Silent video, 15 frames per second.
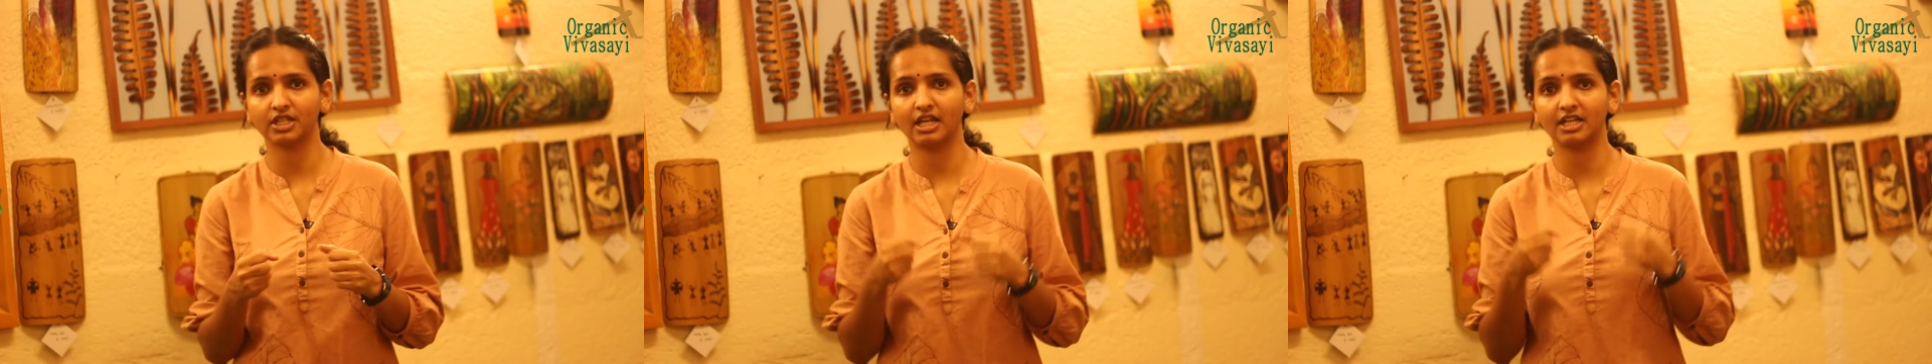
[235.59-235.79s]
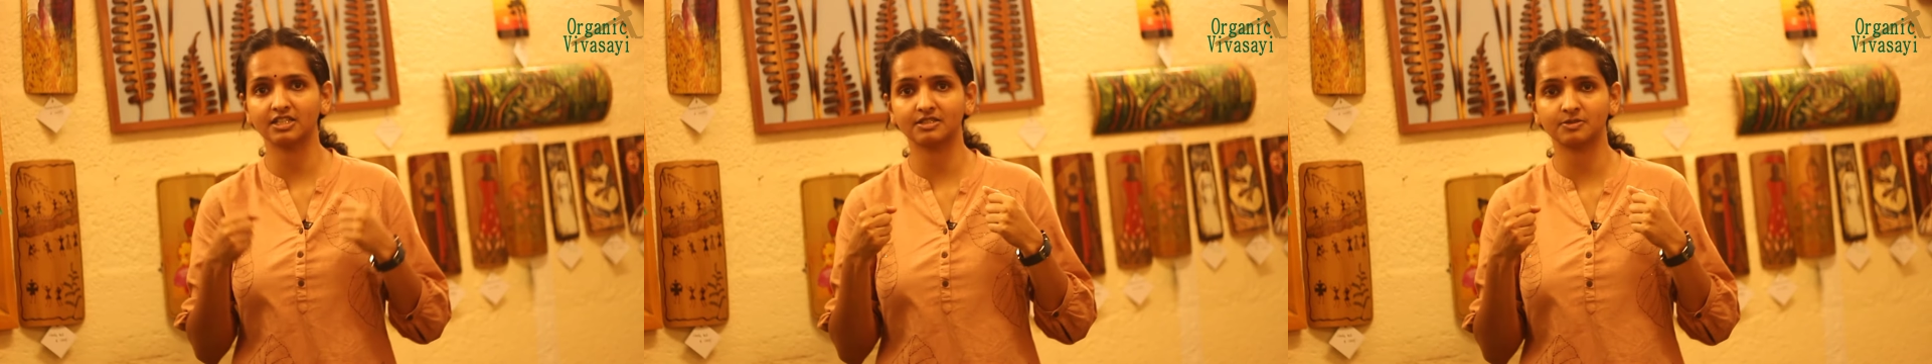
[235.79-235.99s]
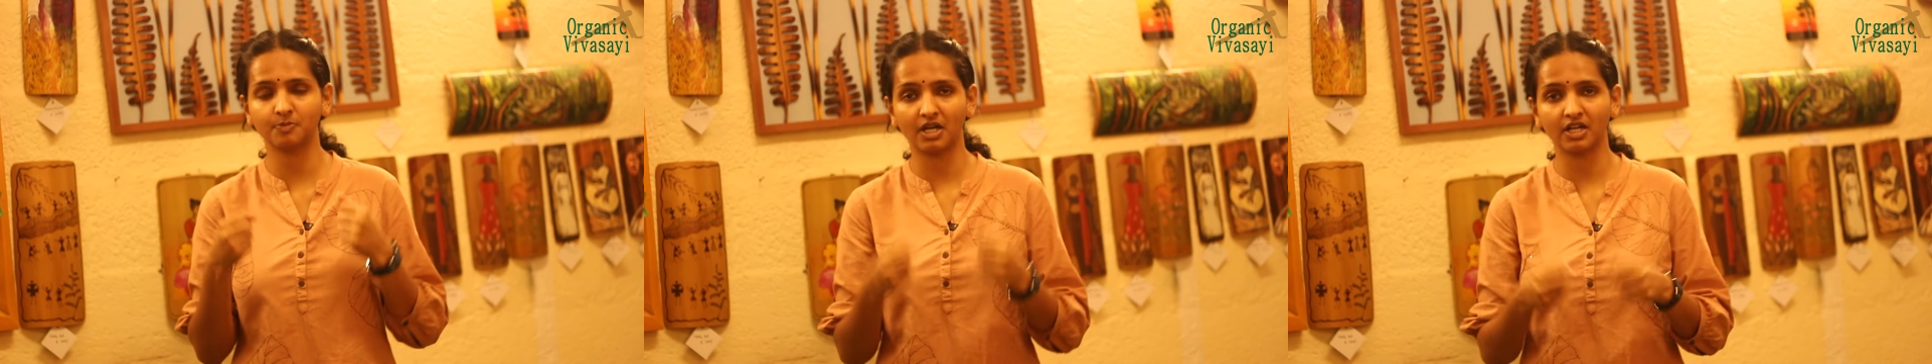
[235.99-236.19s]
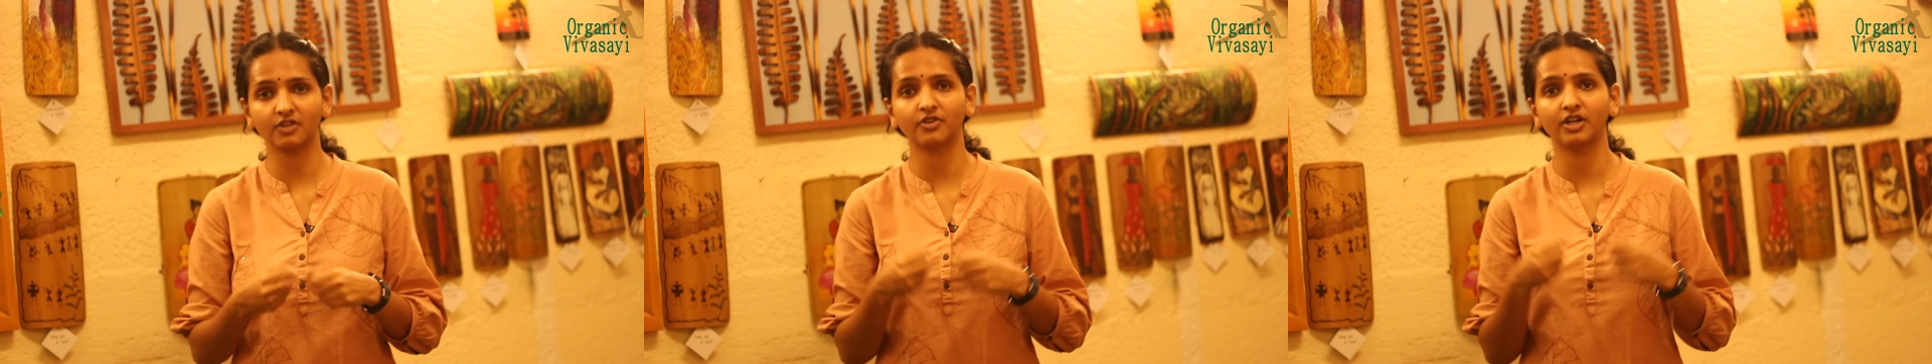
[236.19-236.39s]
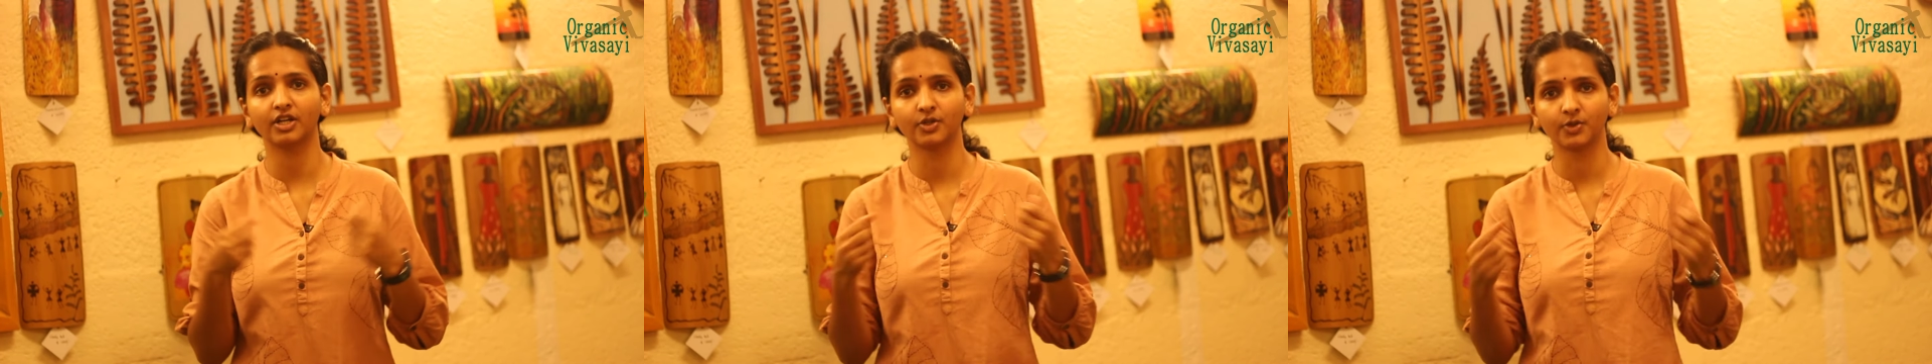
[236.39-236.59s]
as part
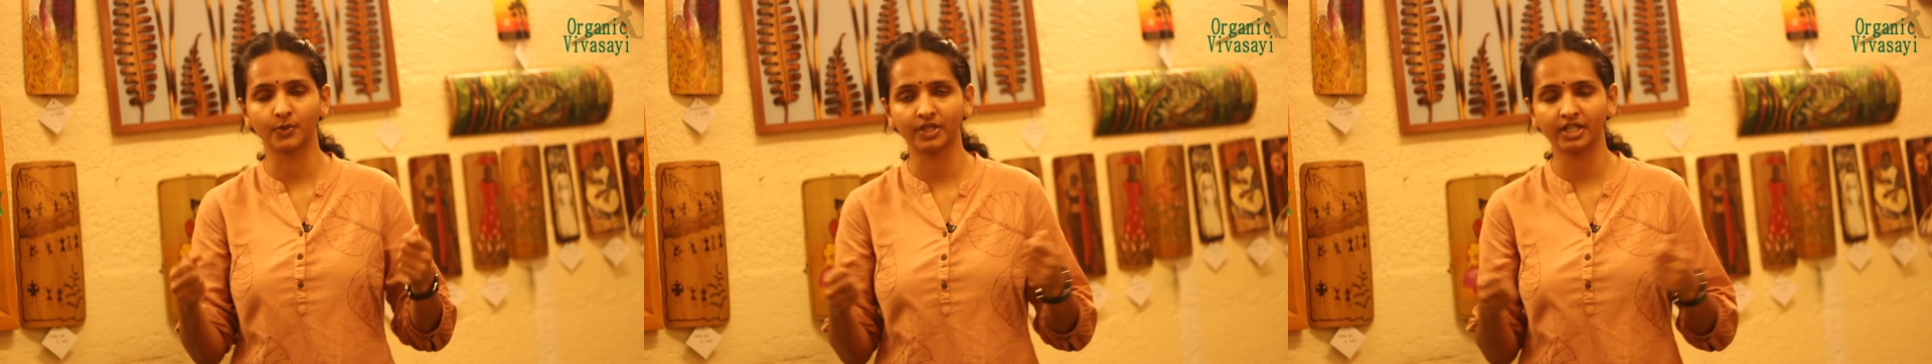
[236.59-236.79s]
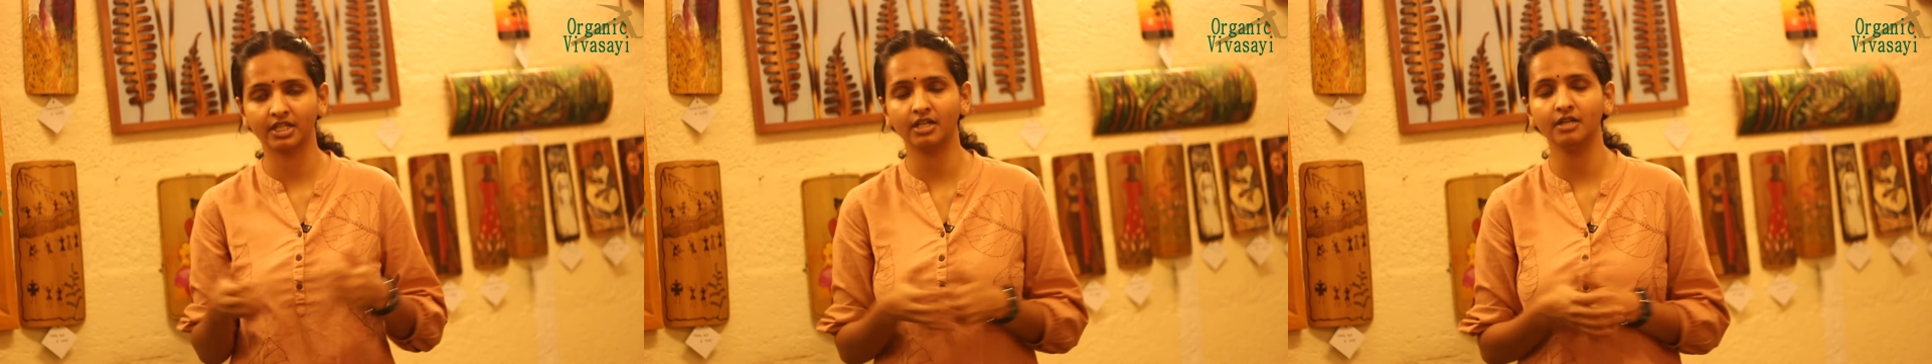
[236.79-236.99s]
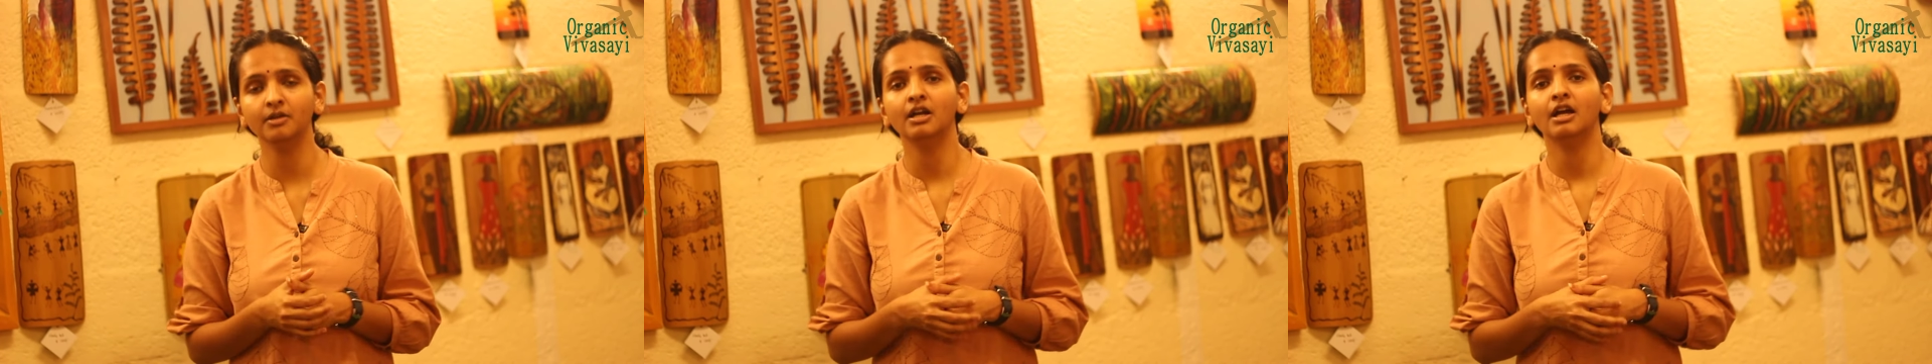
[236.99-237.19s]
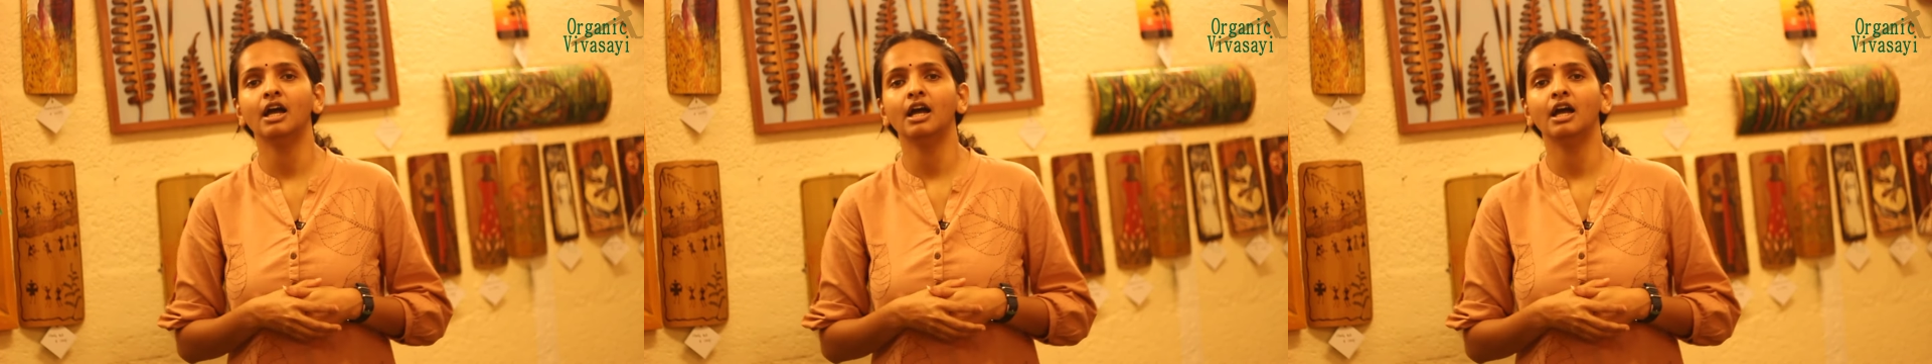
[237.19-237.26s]
of our growing up.